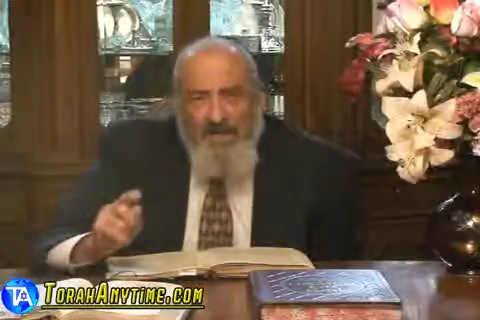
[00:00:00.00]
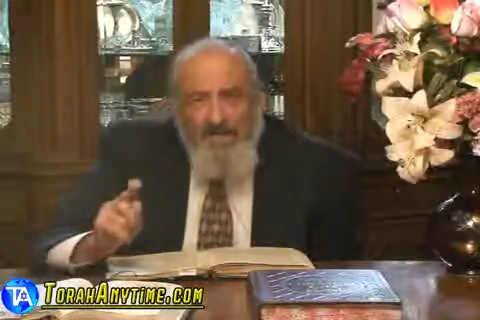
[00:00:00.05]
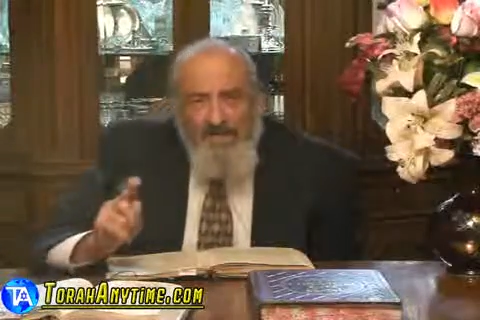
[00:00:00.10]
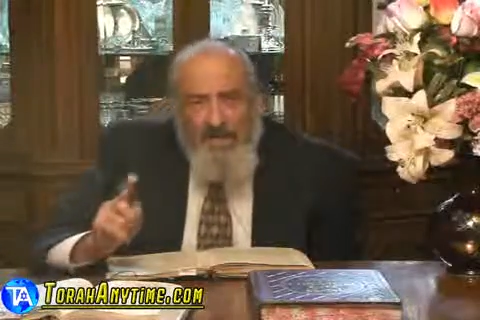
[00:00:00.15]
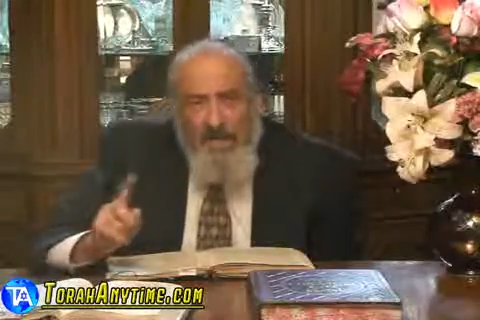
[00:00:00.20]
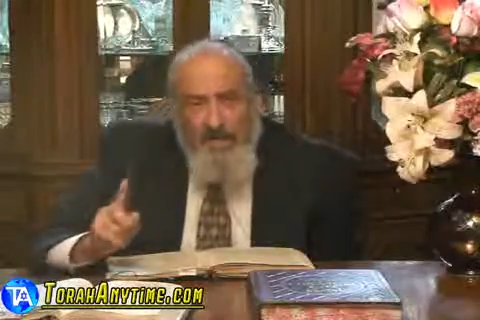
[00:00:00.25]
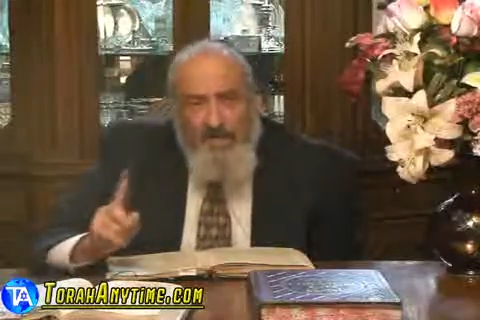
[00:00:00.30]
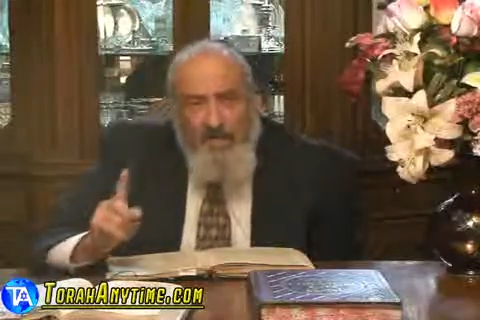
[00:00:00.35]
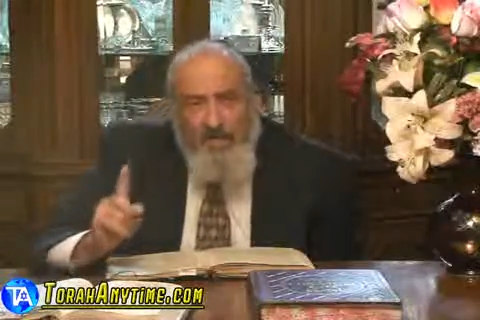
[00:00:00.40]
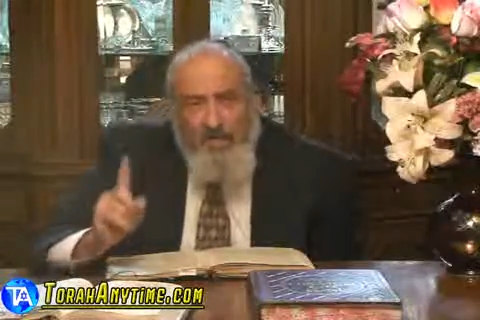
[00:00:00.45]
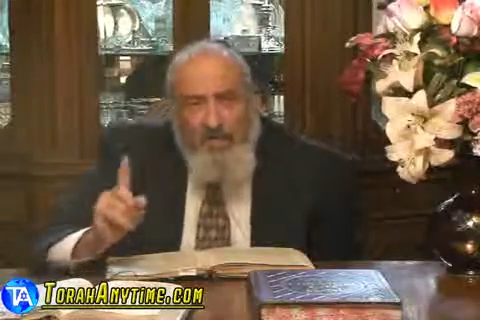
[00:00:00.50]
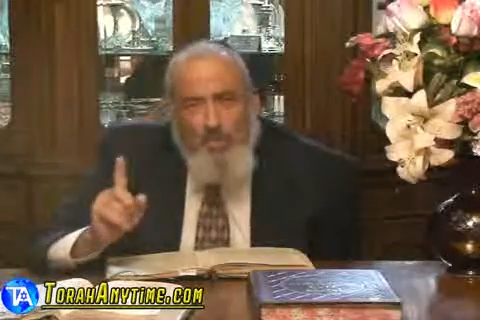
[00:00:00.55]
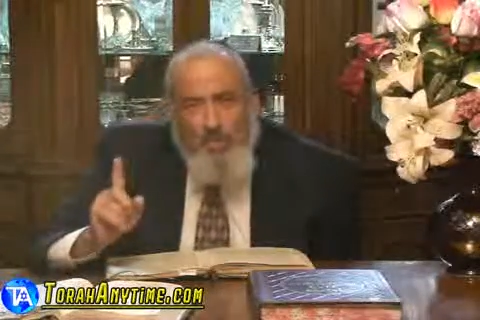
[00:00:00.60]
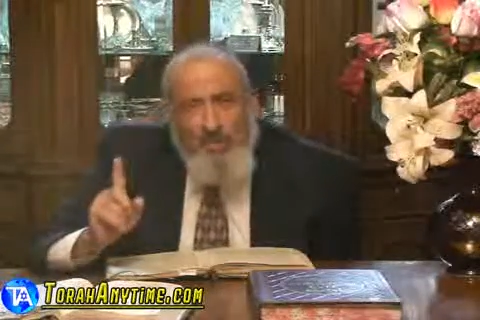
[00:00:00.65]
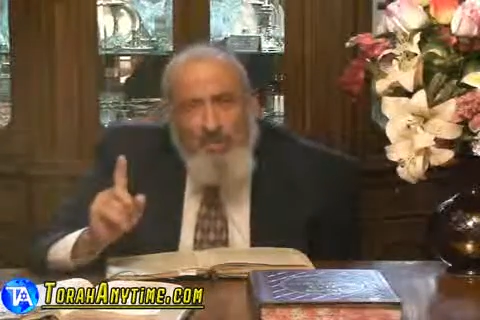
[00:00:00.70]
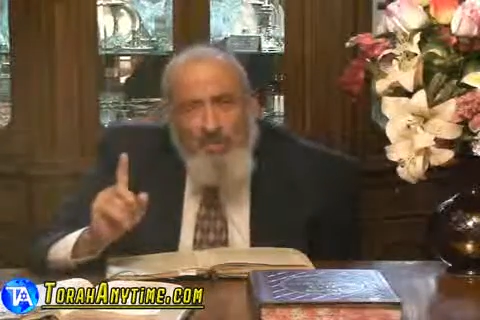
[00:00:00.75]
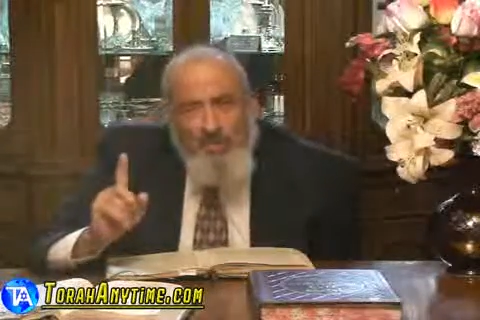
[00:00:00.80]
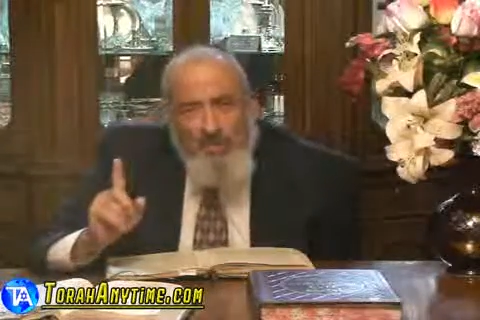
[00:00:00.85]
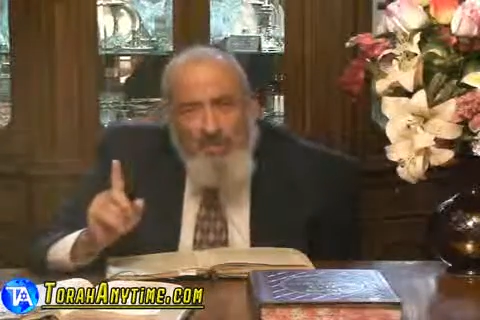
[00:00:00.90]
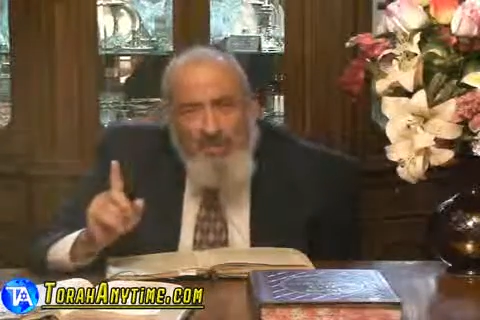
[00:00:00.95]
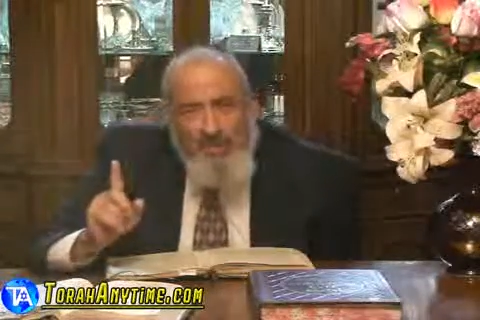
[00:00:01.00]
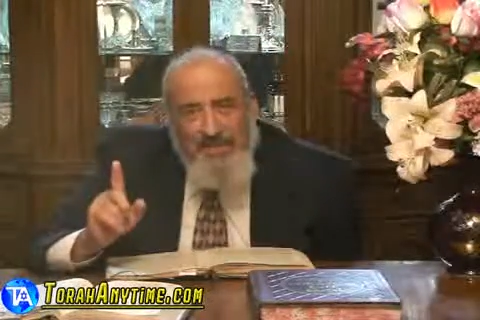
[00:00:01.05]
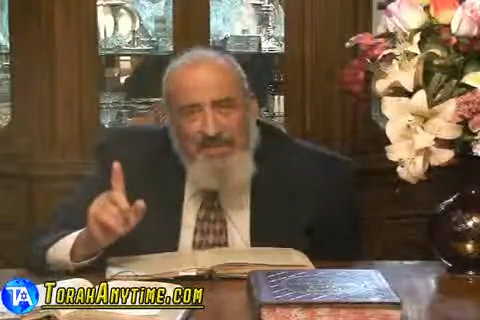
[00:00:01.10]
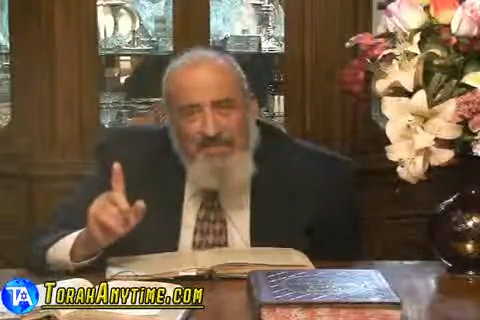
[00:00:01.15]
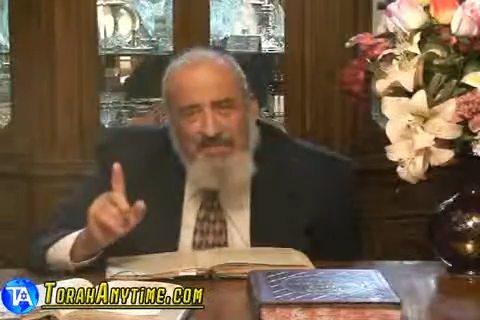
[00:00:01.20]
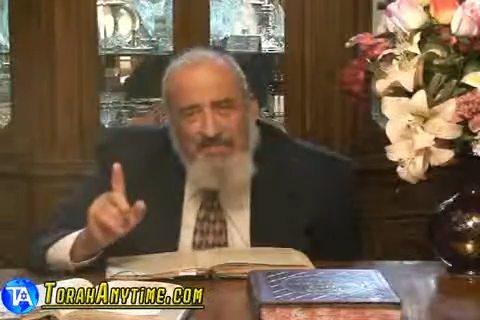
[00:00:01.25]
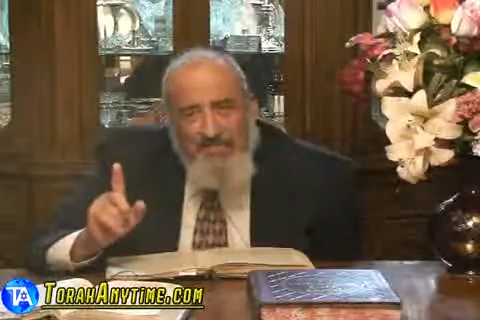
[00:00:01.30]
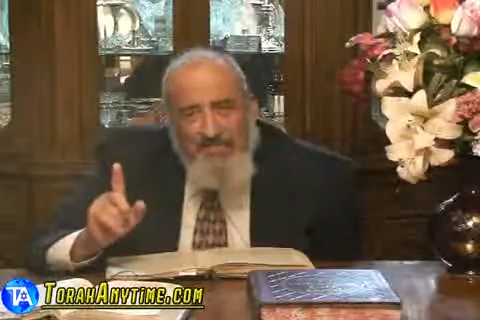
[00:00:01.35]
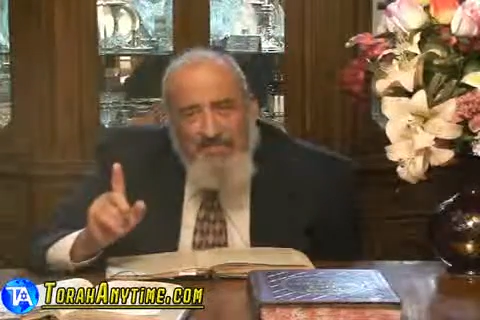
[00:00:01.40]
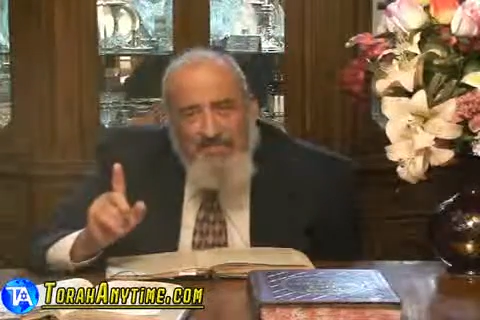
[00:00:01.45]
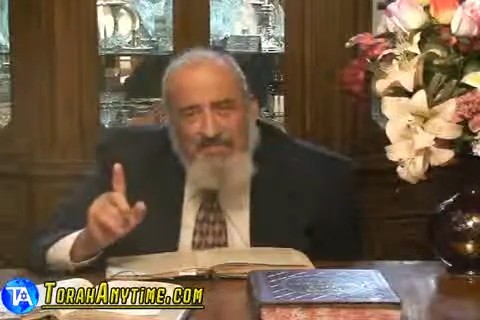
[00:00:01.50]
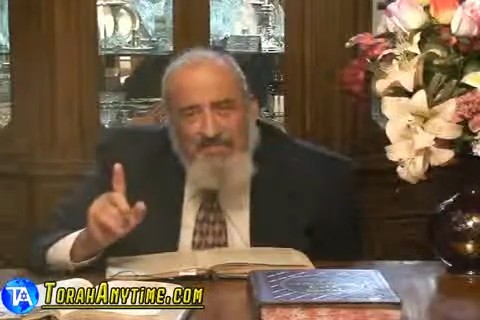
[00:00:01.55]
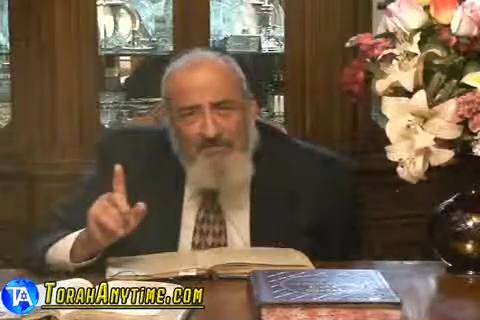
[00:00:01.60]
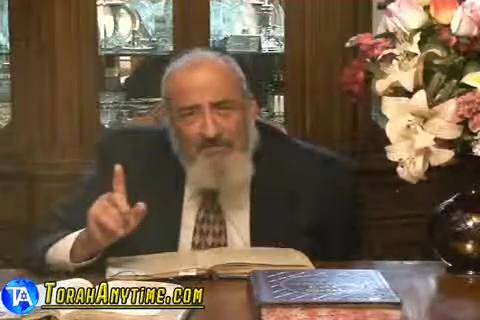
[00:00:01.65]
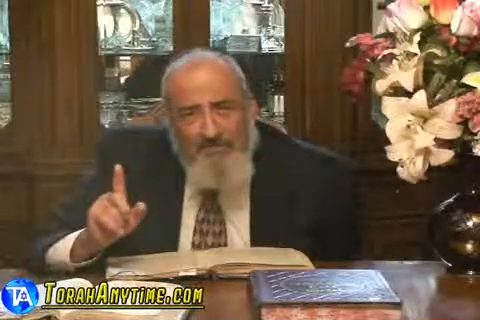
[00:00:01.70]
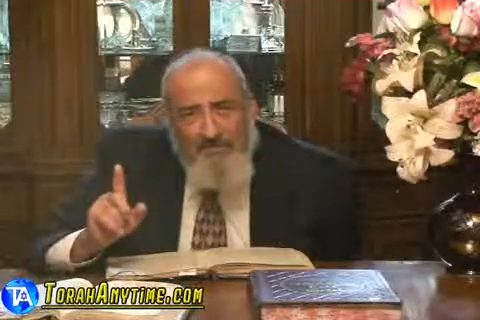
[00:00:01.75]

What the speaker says: Hashem, who Elokim?